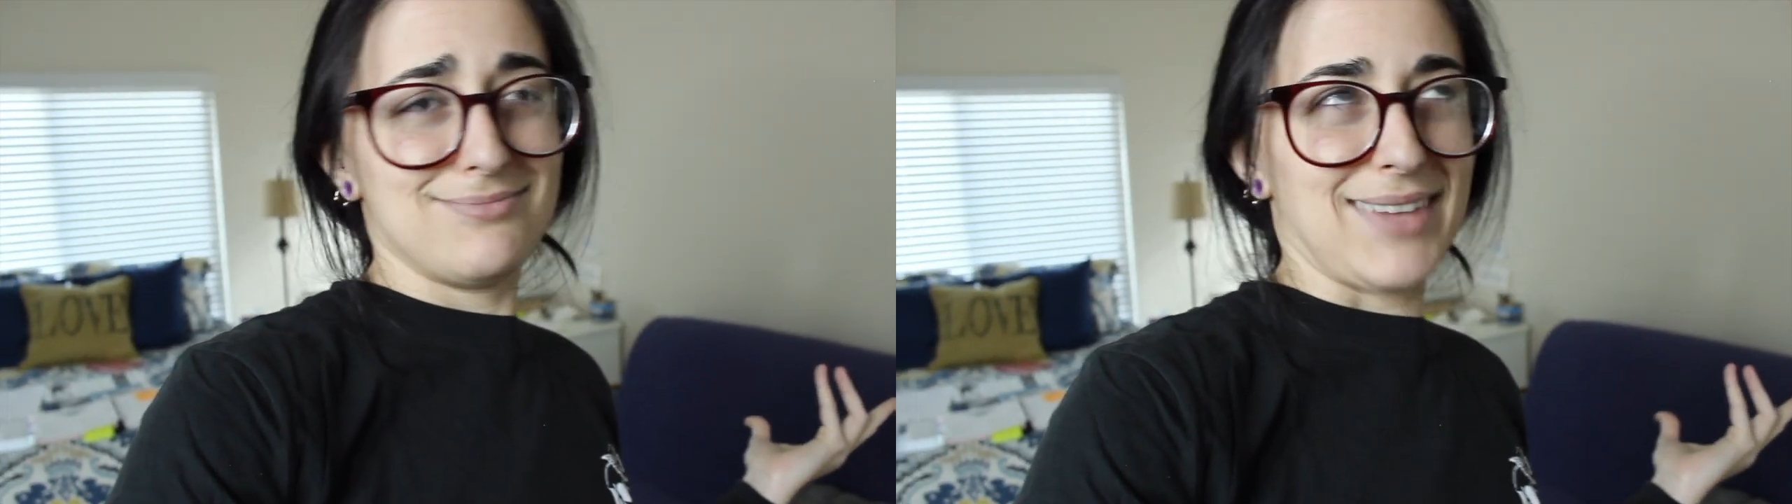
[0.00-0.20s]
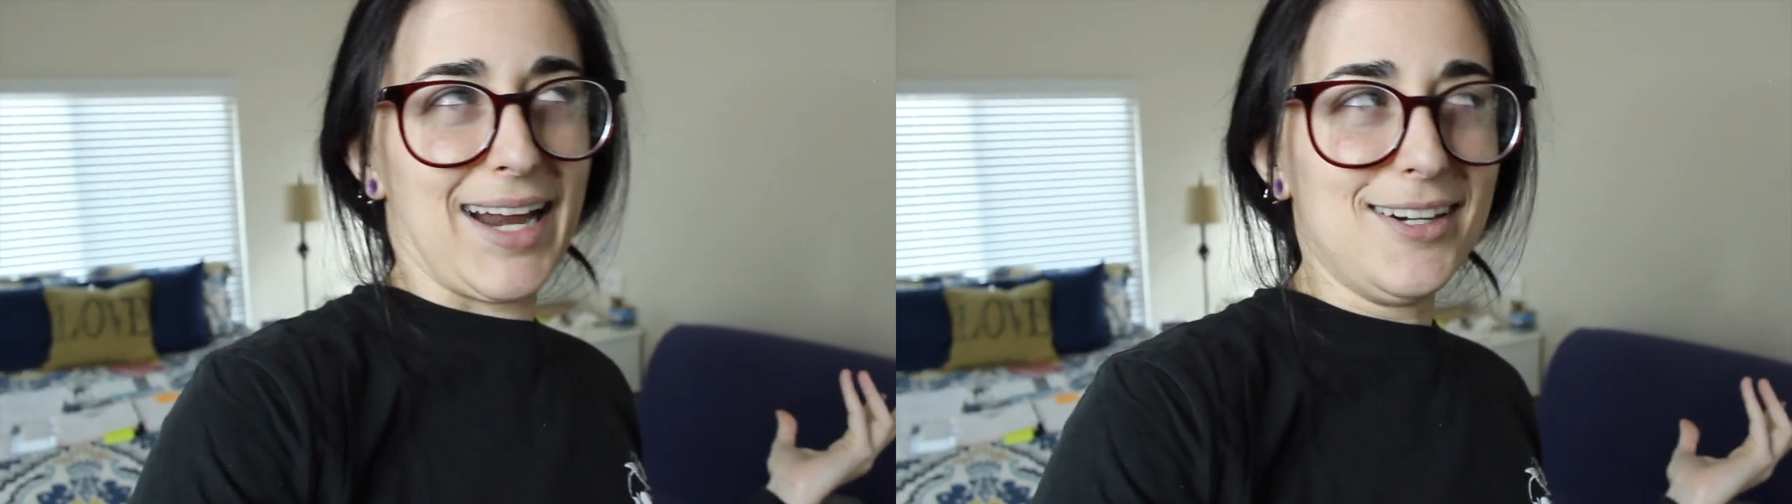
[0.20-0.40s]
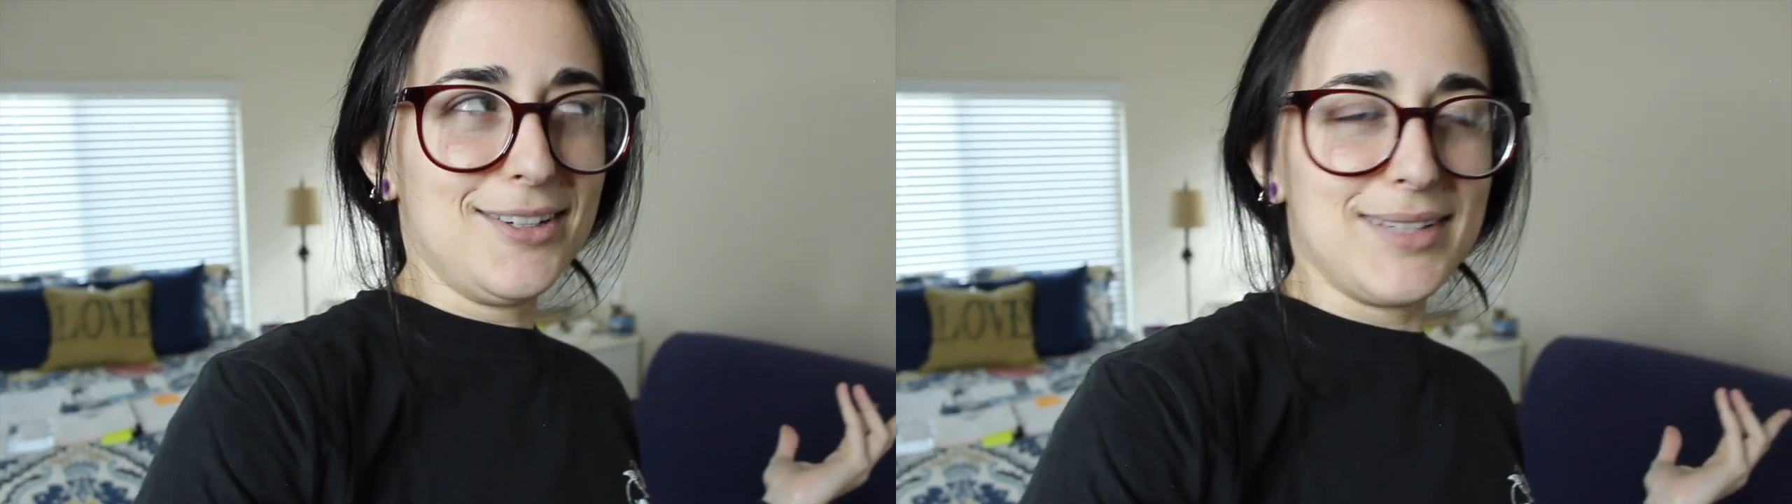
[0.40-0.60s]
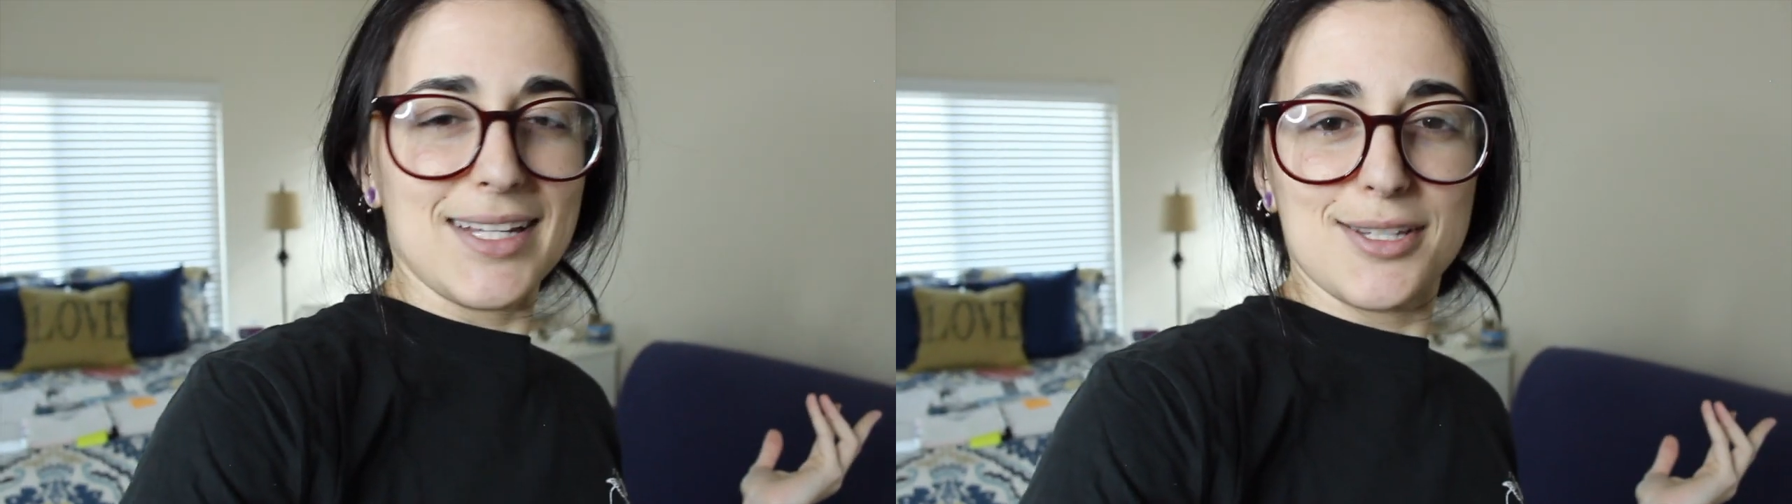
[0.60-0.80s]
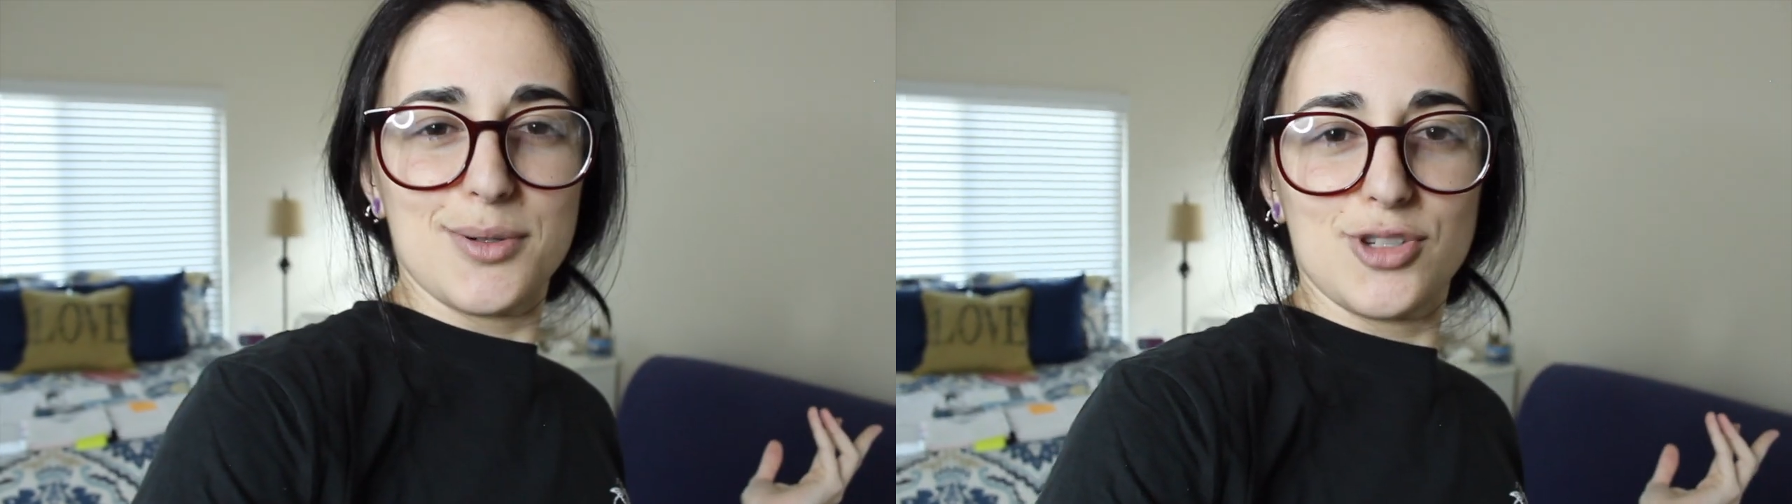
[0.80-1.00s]
I don't know,
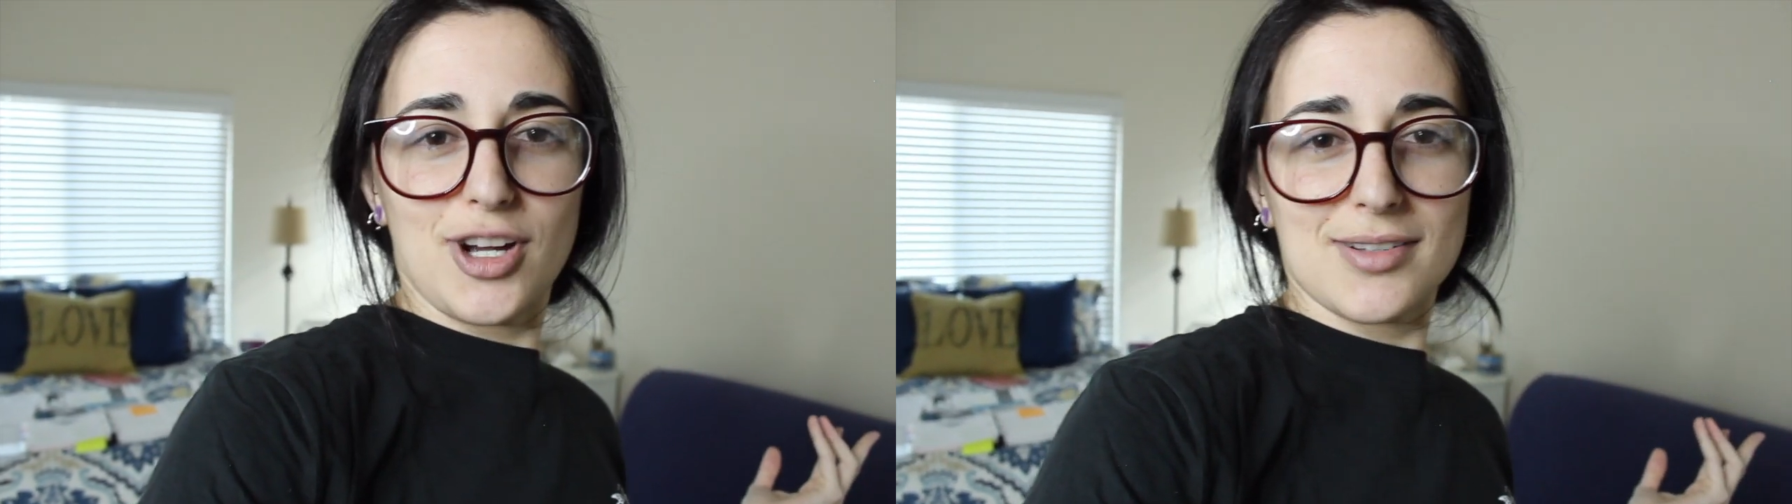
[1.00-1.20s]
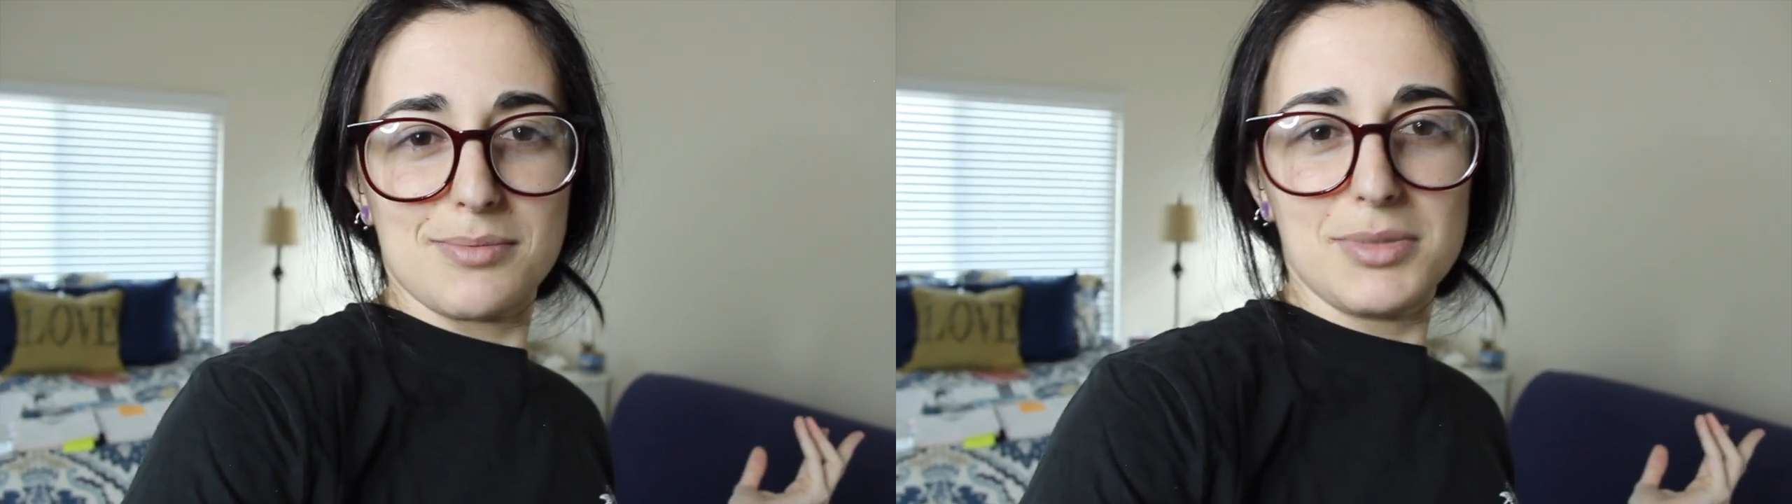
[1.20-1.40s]
get two jugs of